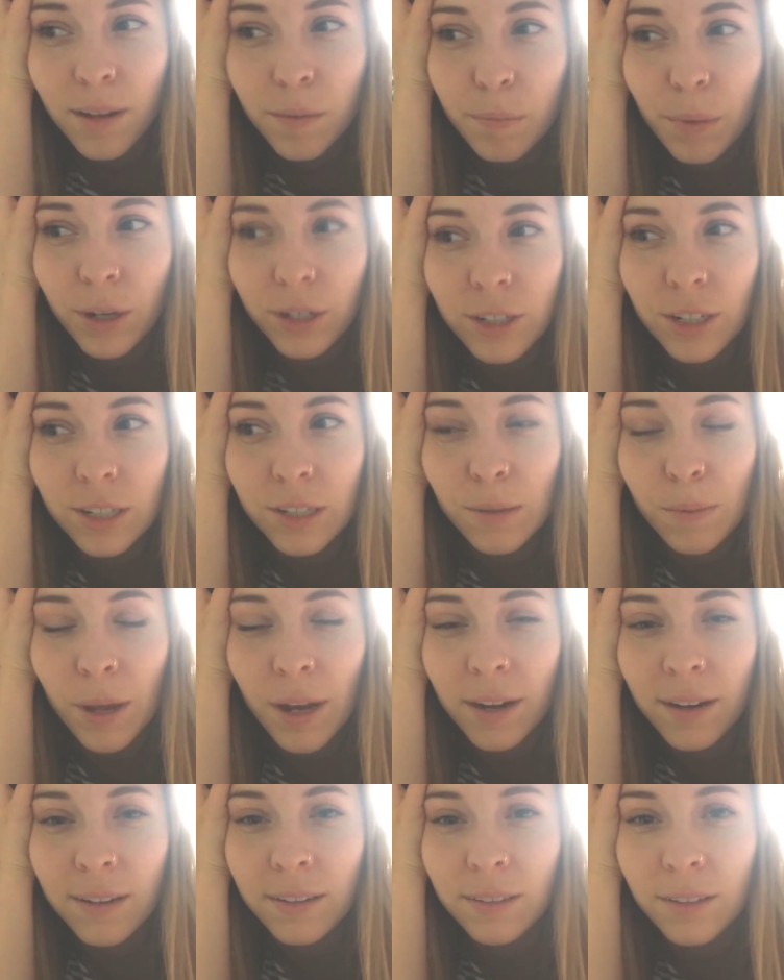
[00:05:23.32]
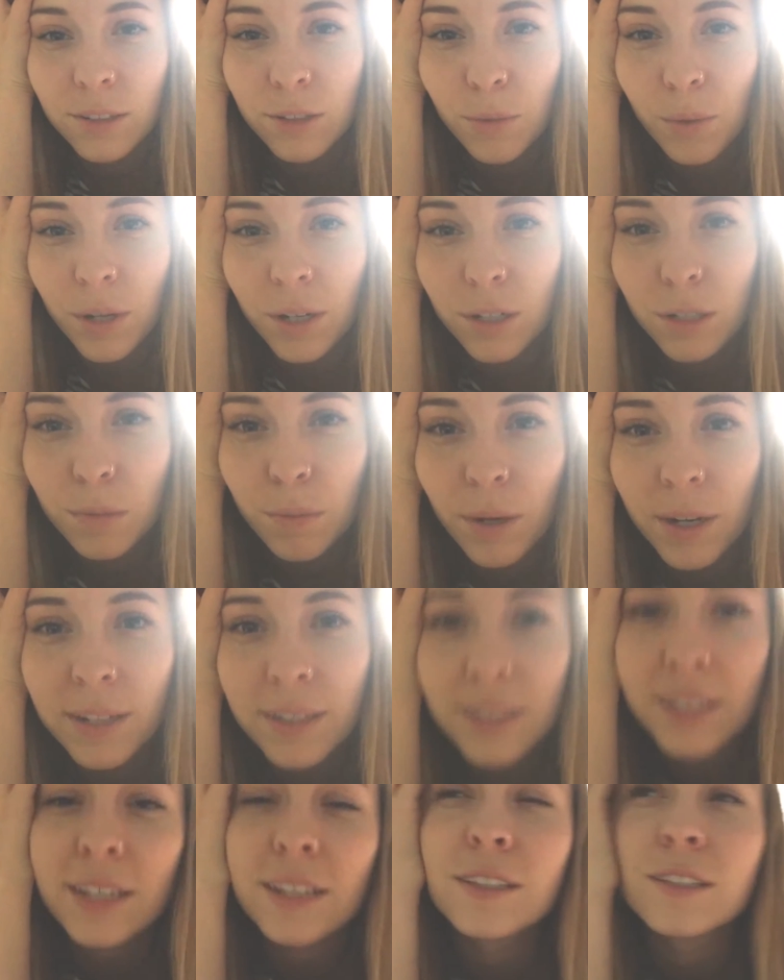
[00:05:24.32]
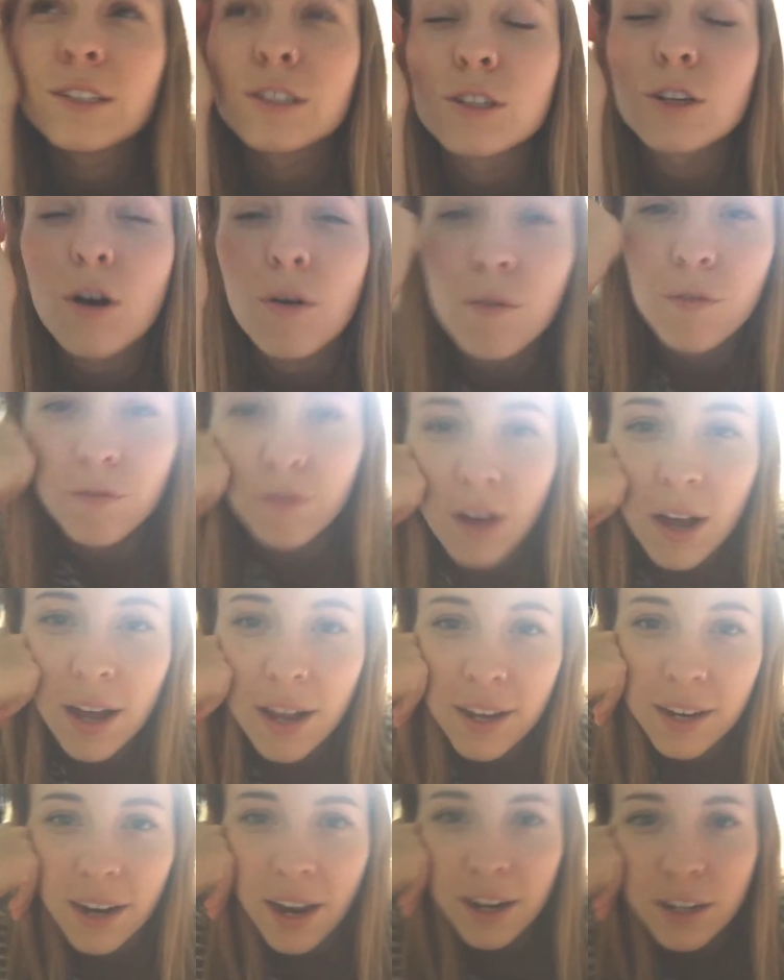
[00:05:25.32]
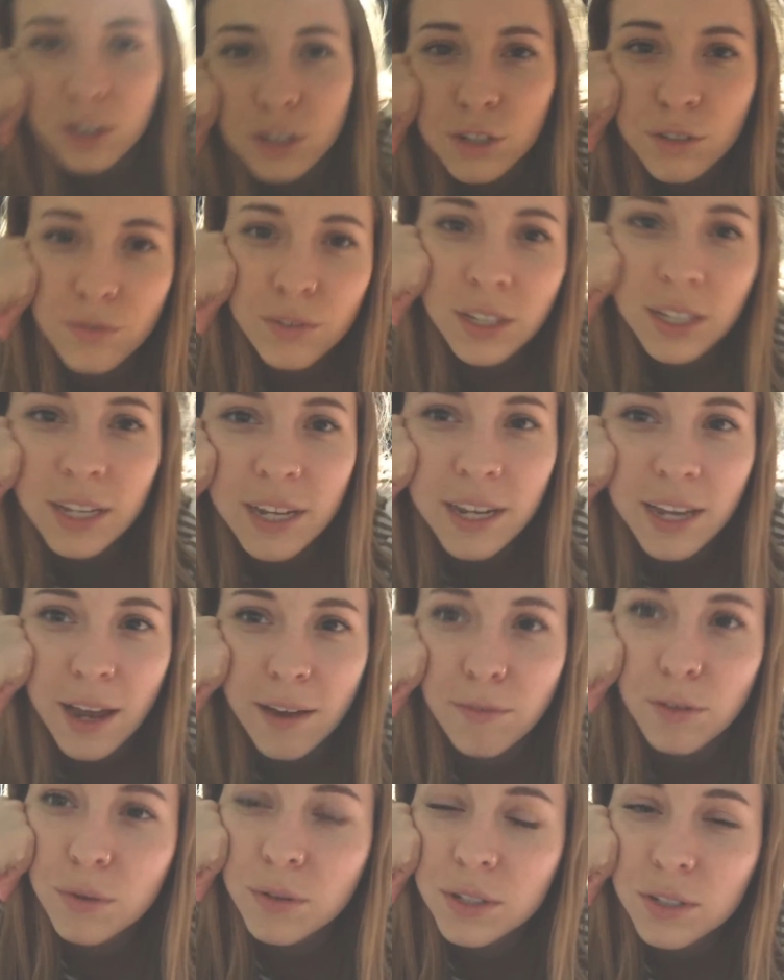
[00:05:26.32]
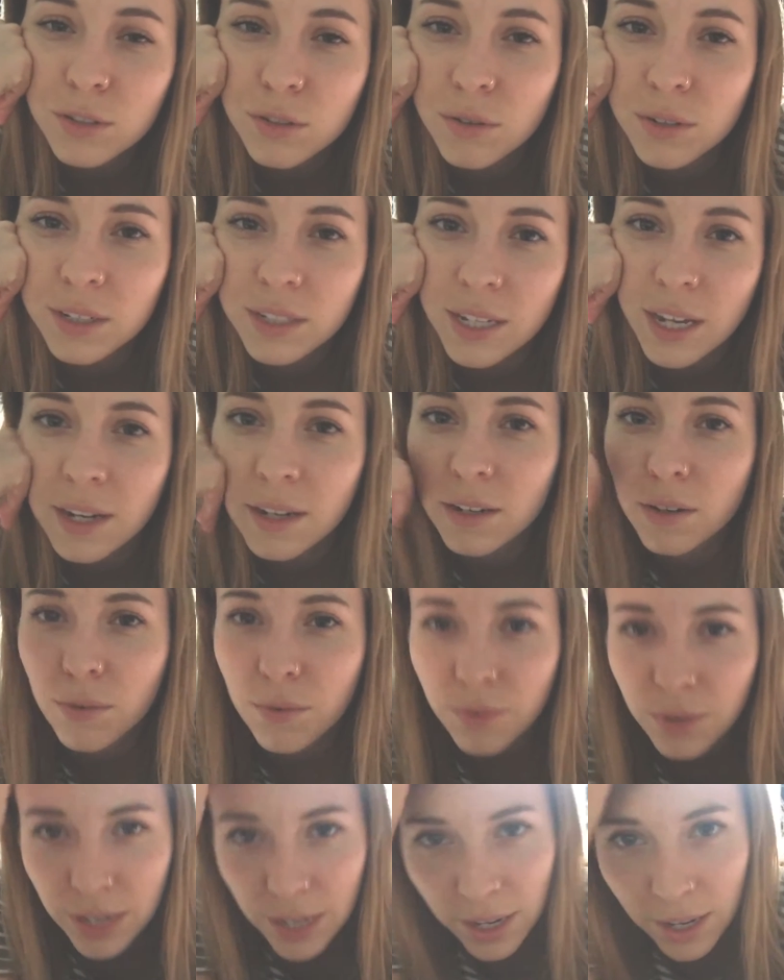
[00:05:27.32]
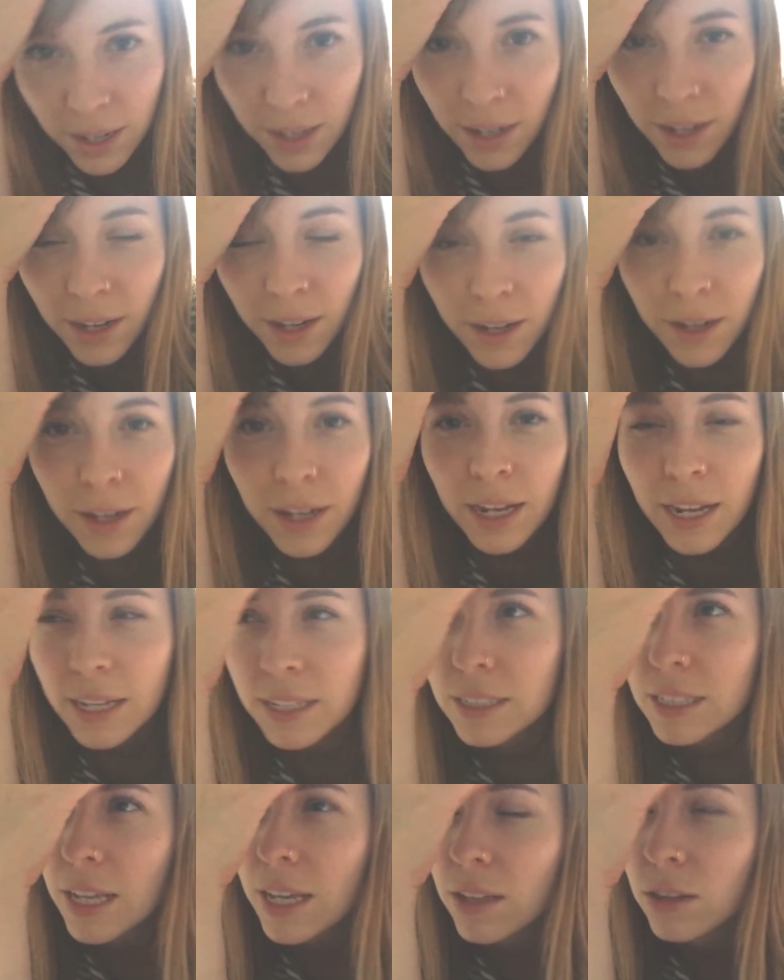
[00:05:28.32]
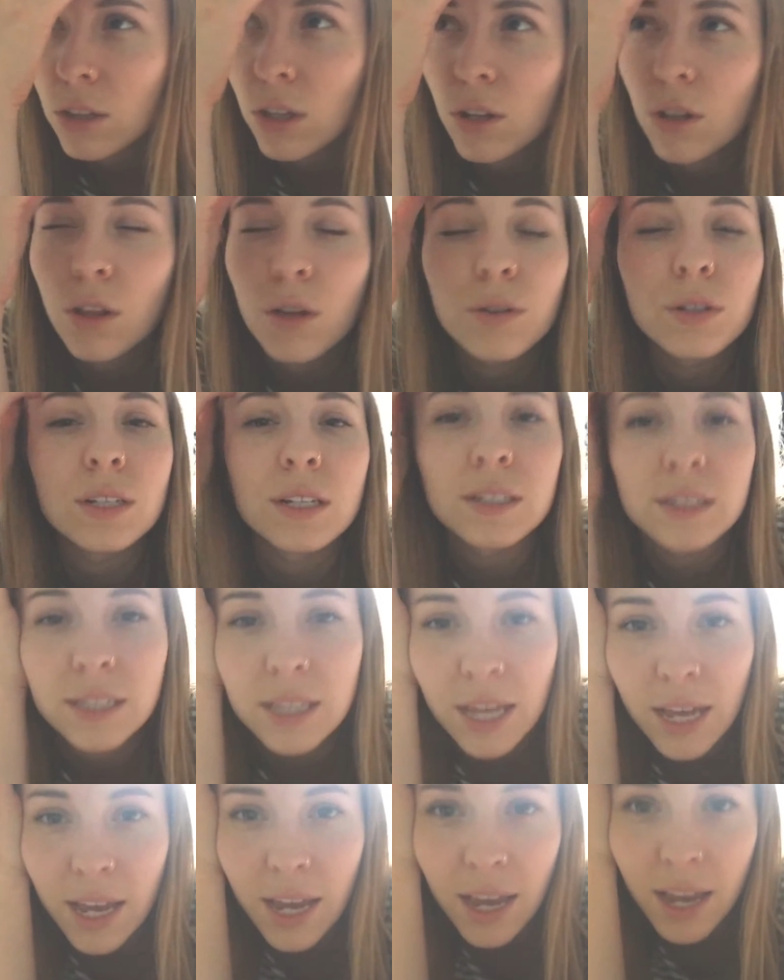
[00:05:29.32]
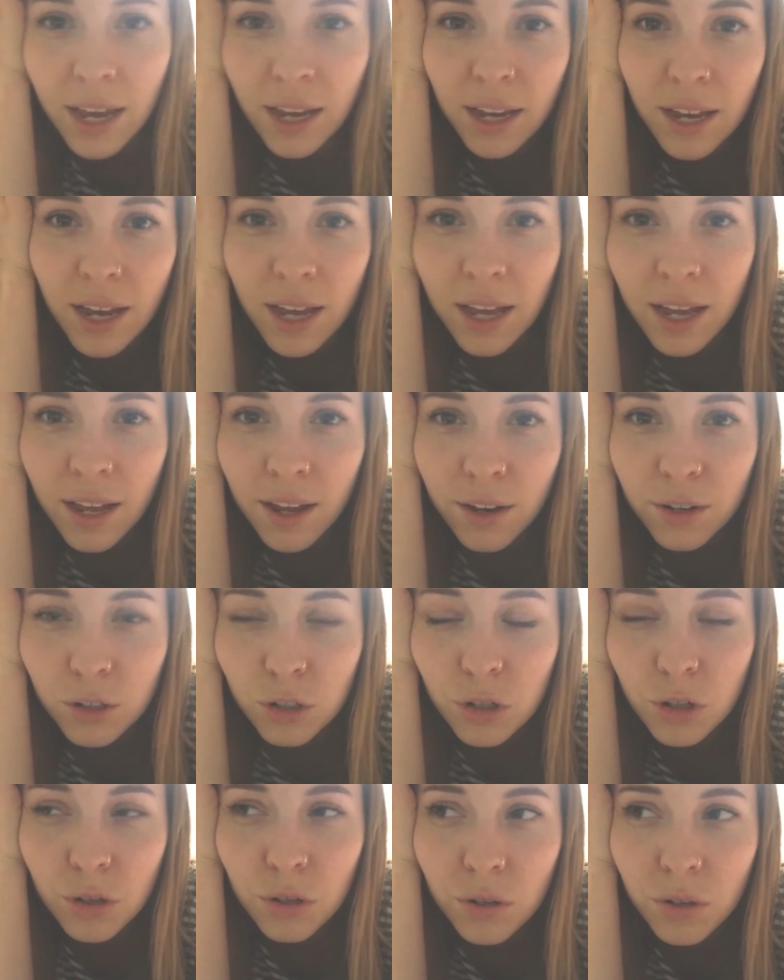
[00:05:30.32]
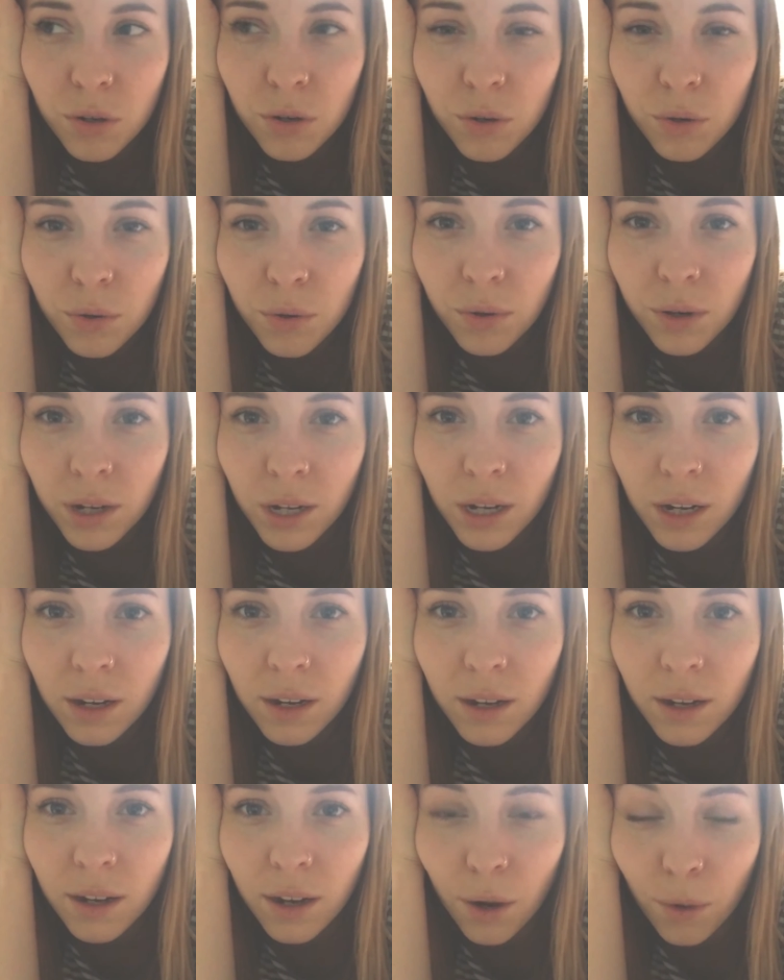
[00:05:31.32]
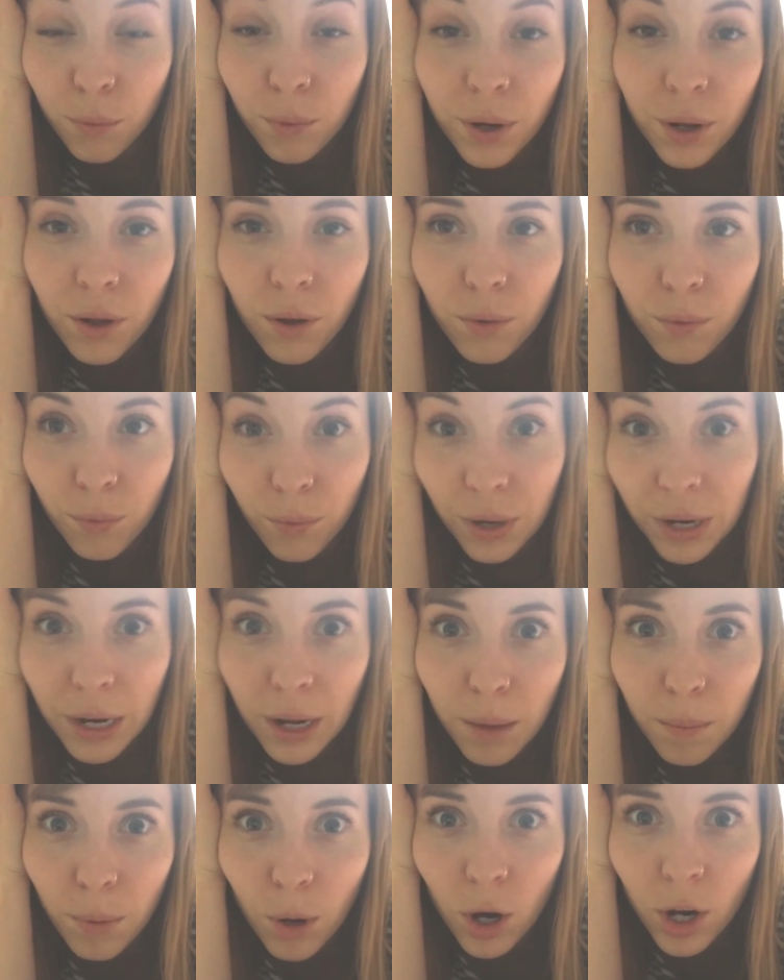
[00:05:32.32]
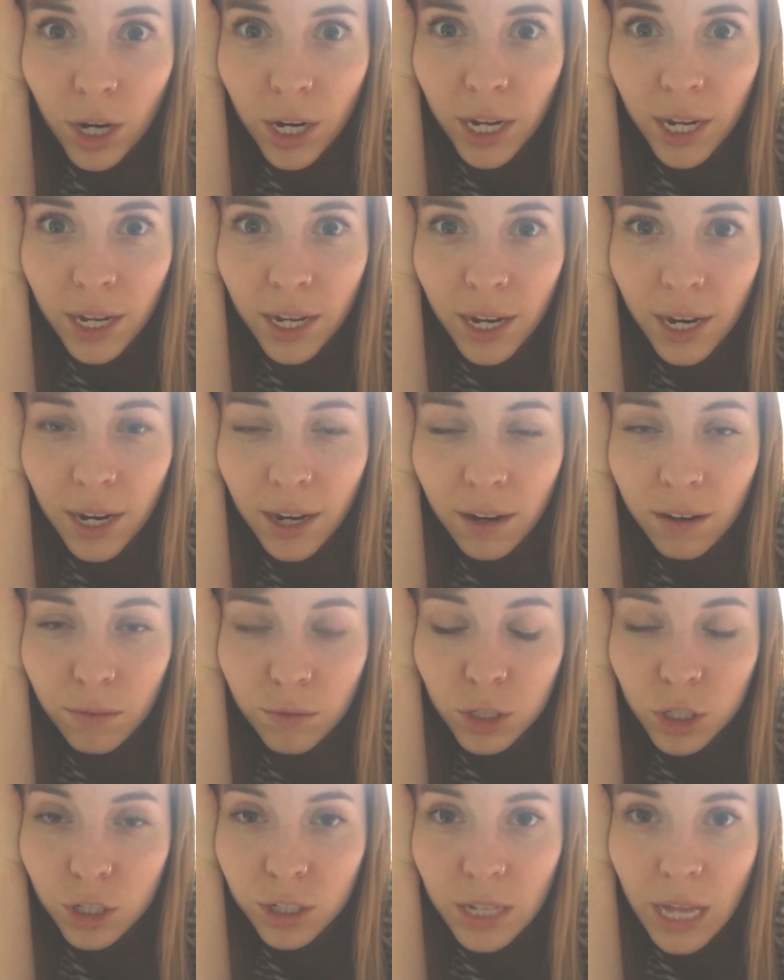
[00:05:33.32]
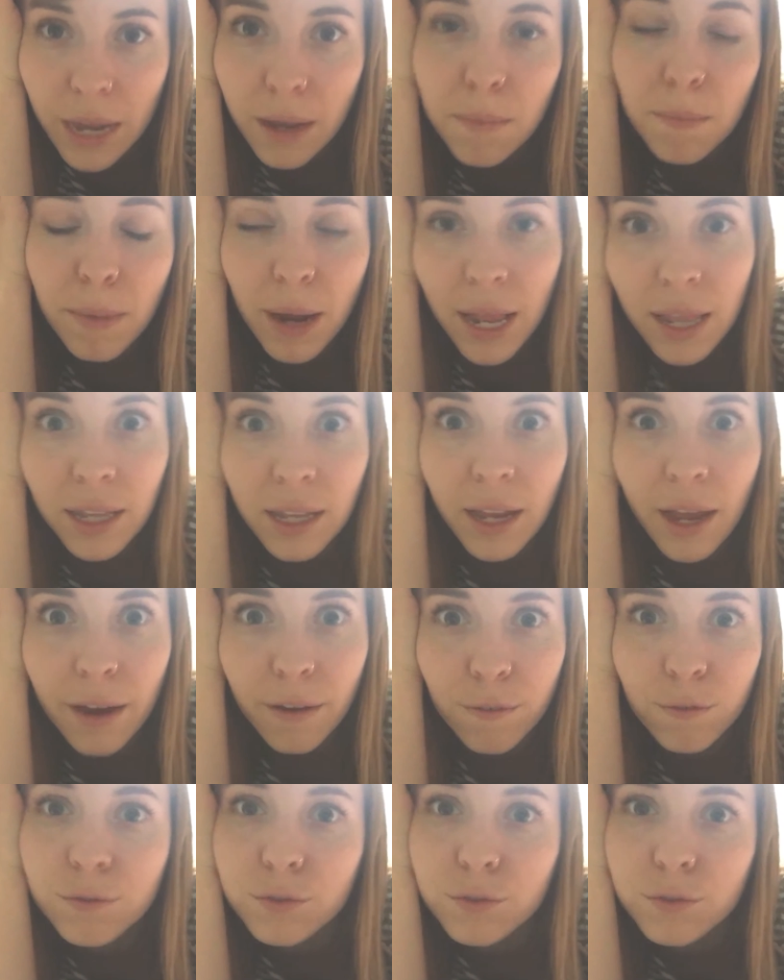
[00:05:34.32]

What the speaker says: participating in the Twitter sprints. It's so fun. I just feel like everyone's so excited to read. It's like the closest thing to a real reading party, which is like my life